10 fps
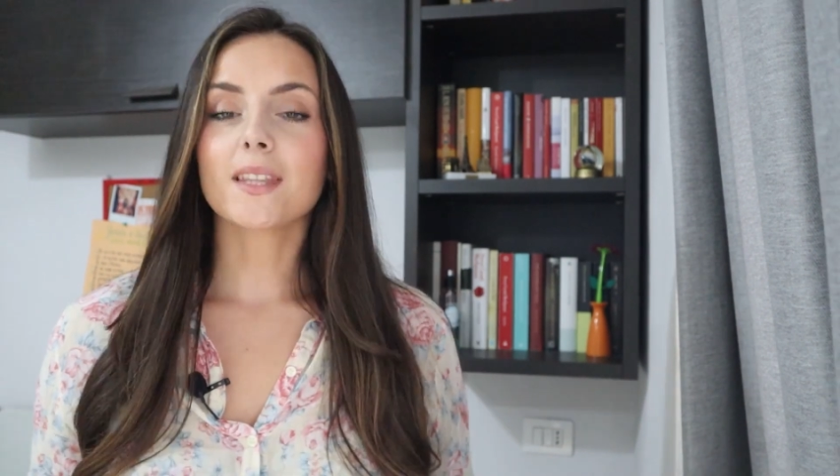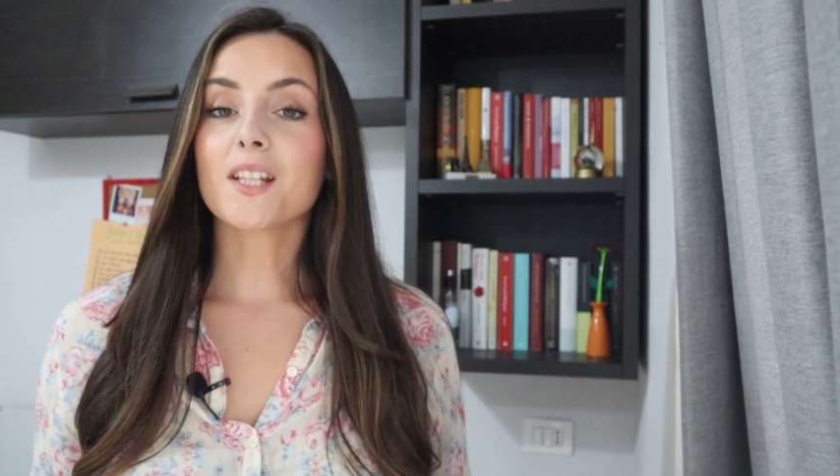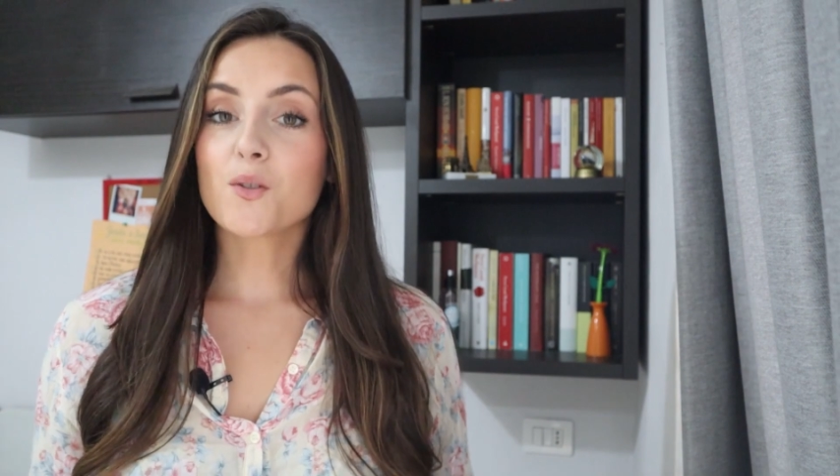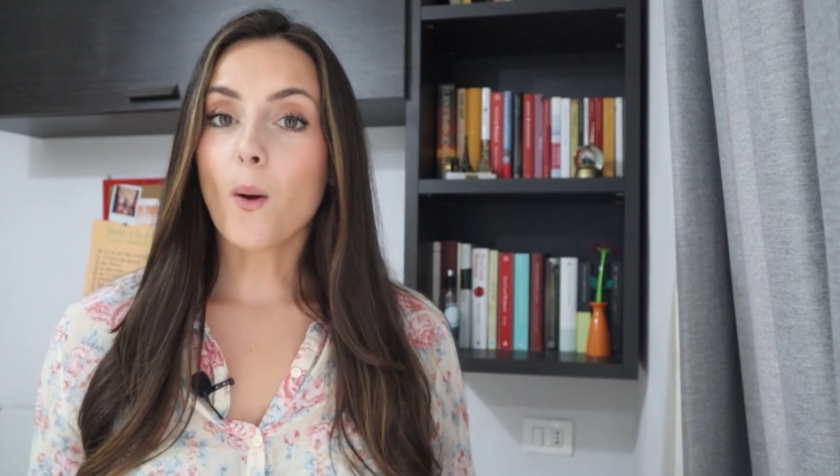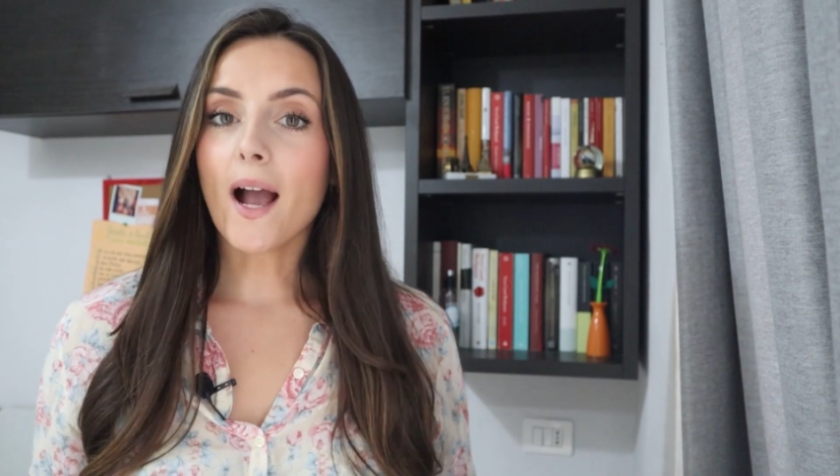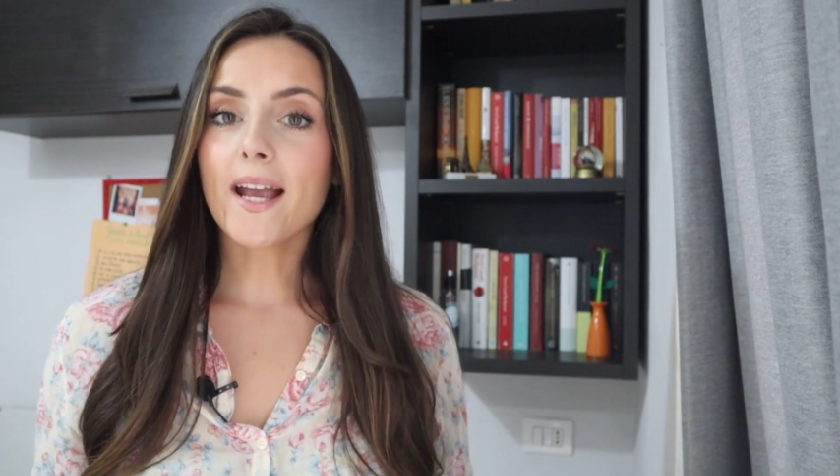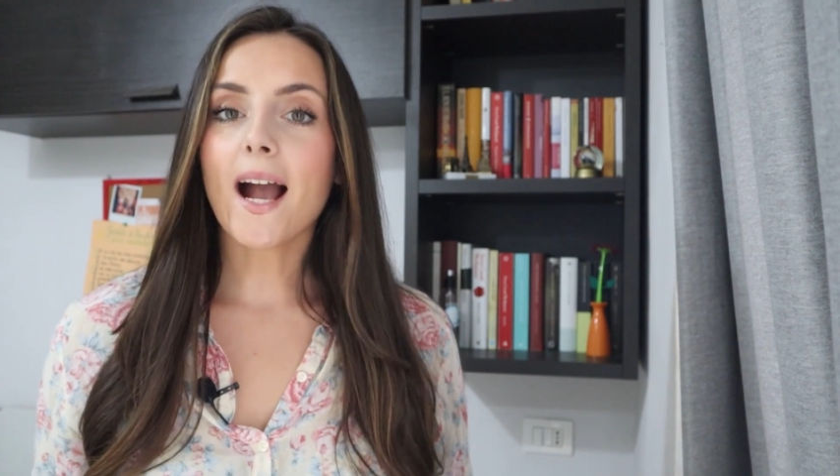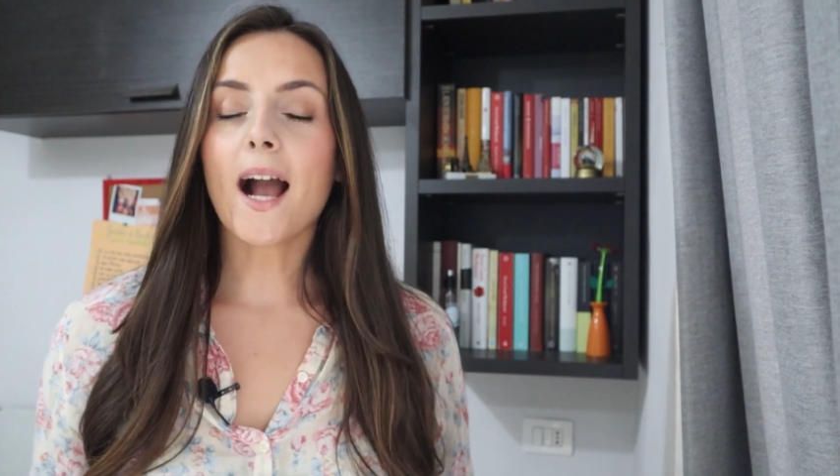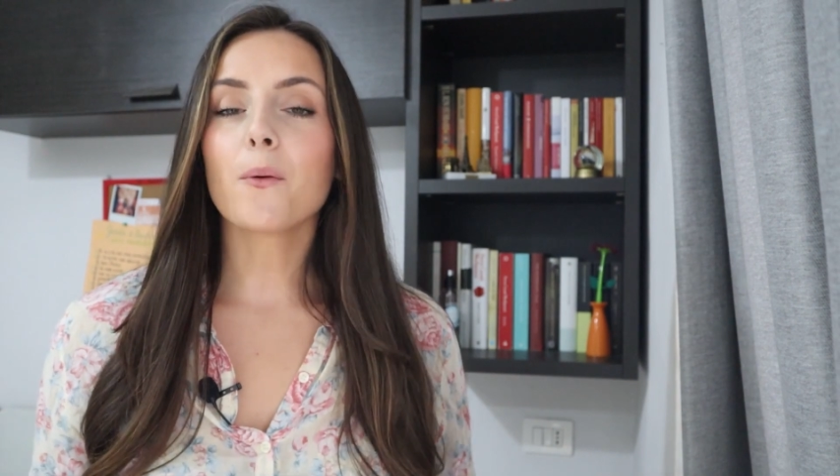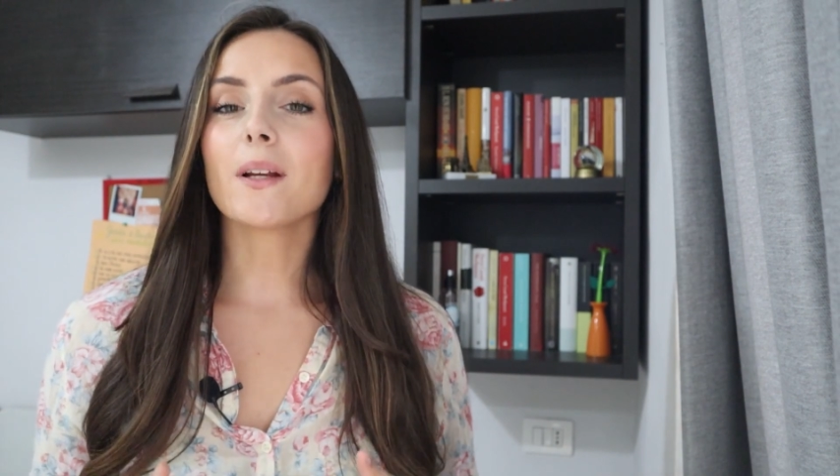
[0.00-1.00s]
That's why
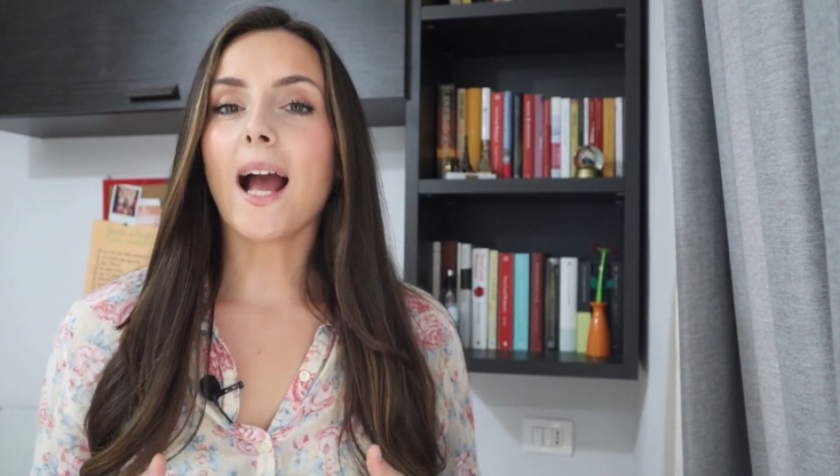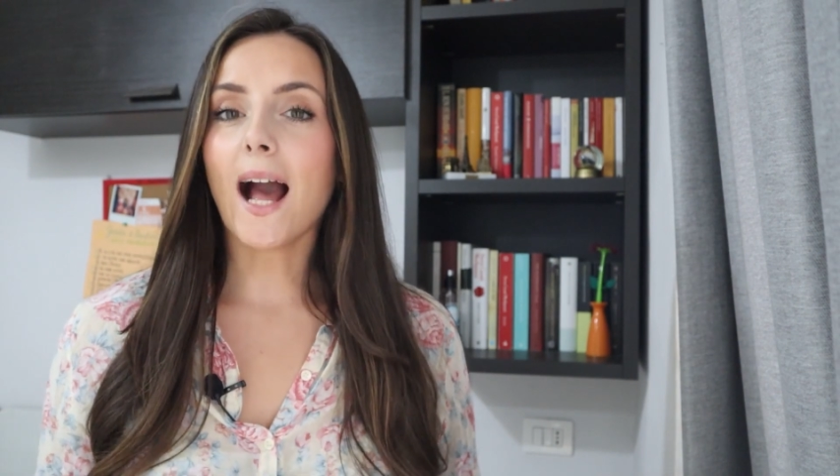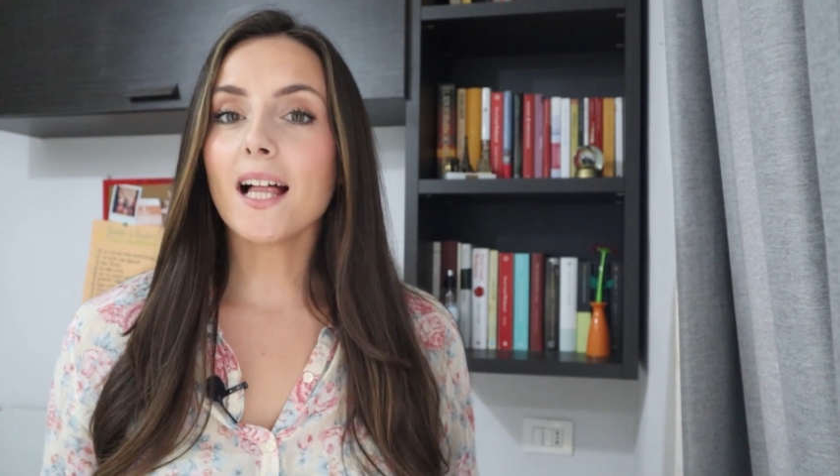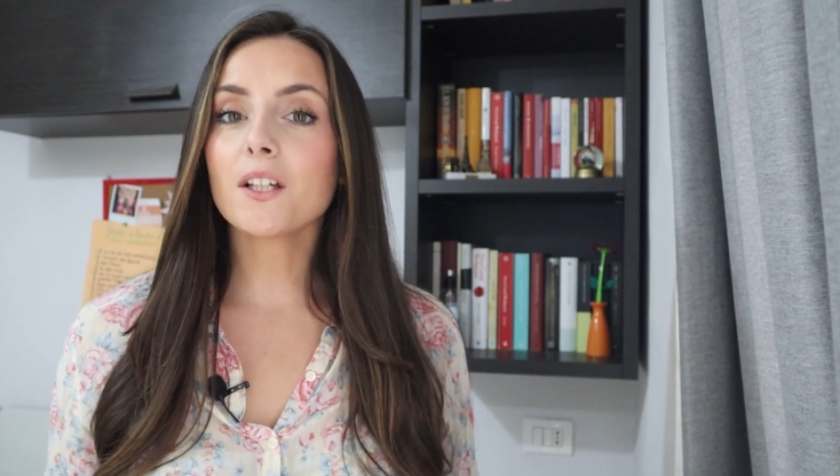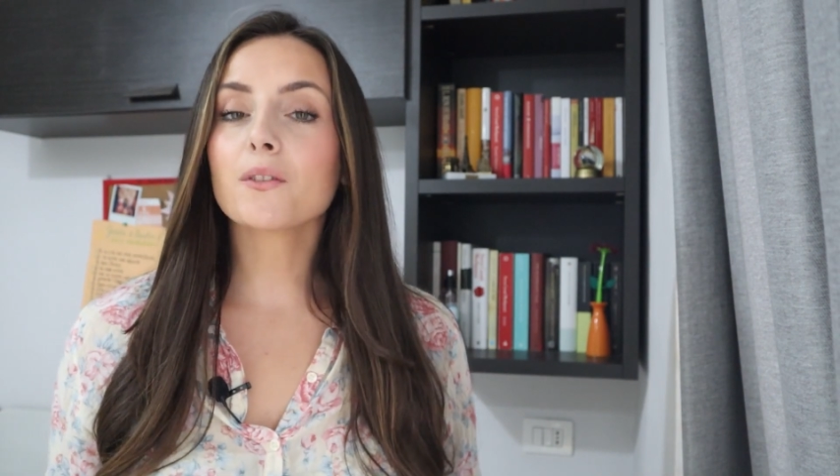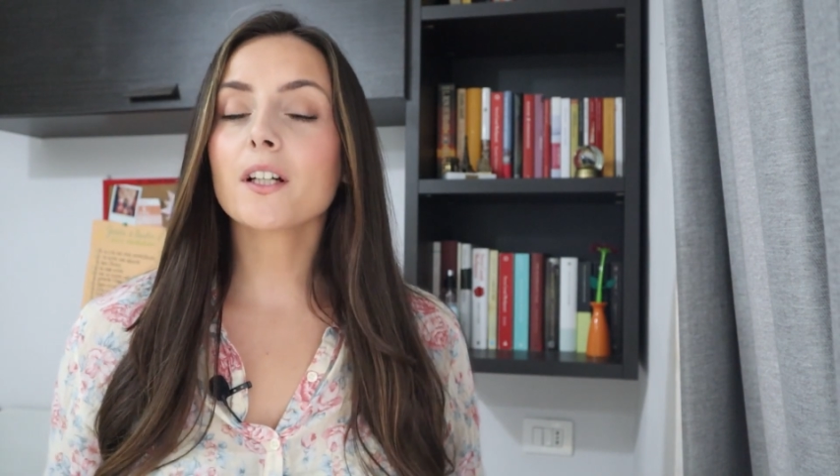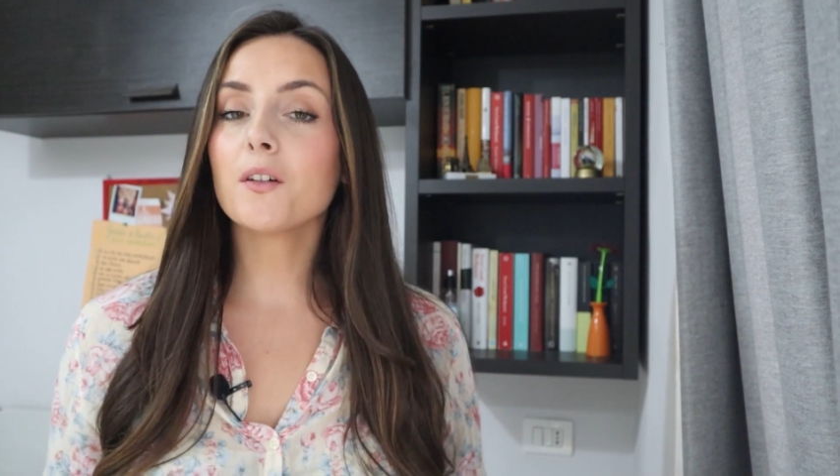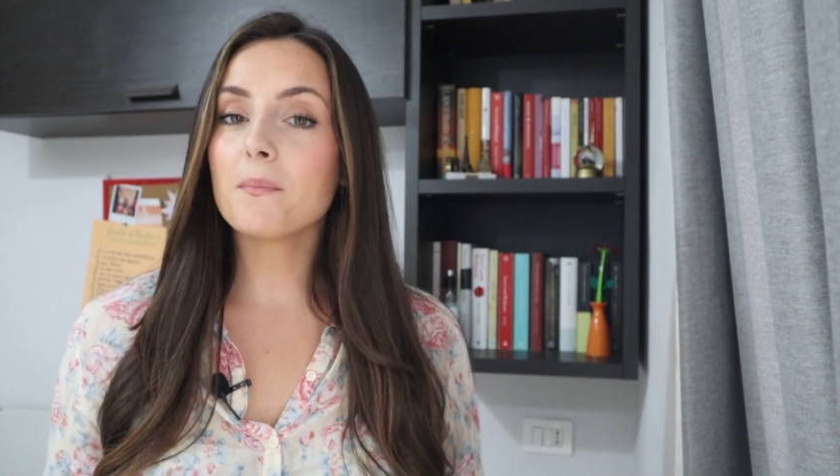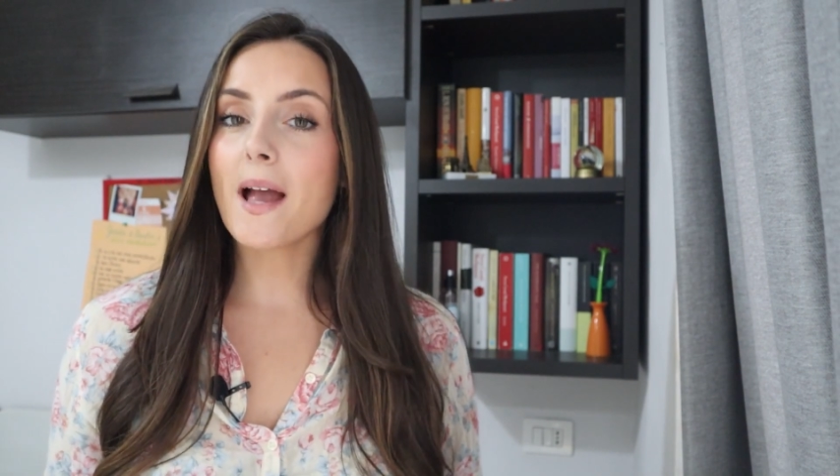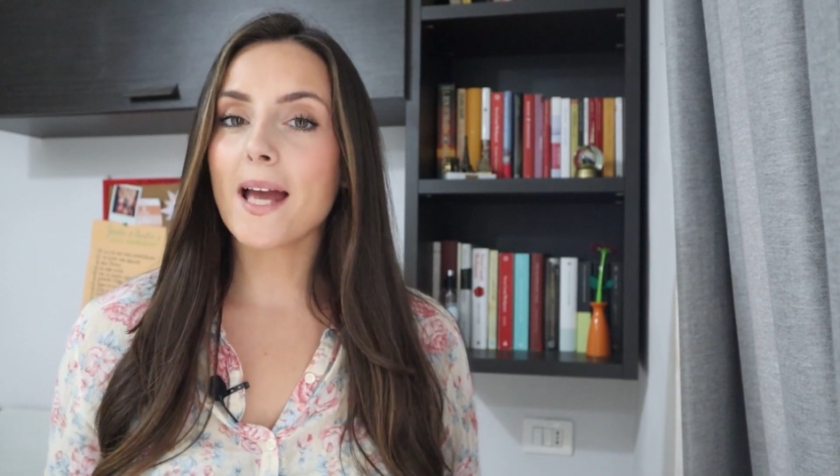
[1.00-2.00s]
I would highly
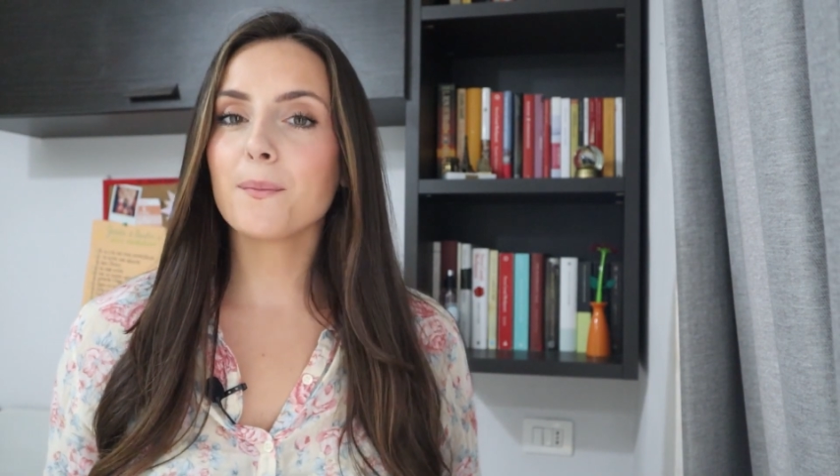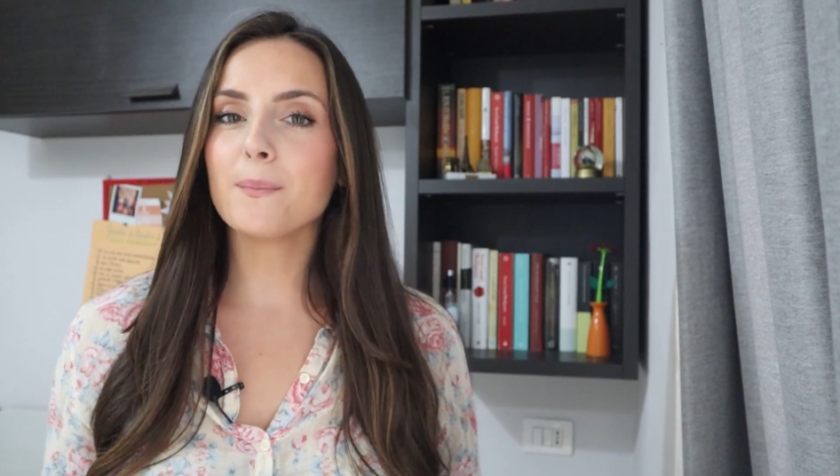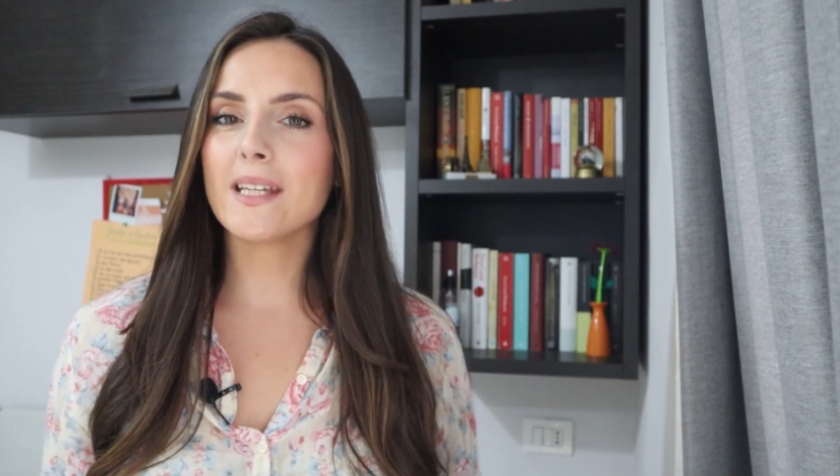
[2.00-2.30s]
recommend